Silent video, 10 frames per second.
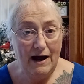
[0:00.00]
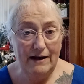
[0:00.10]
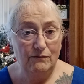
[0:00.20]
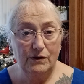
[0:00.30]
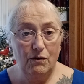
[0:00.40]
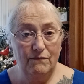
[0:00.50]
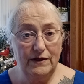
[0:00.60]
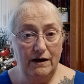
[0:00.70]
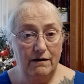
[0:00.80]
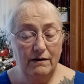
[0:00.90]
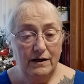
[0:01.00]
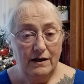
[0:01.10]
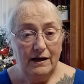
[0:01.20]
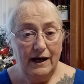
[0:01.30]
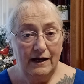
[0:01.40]
I don't go over there
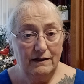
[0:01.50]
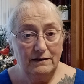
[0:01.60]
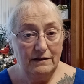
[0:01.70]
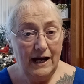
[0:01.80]
at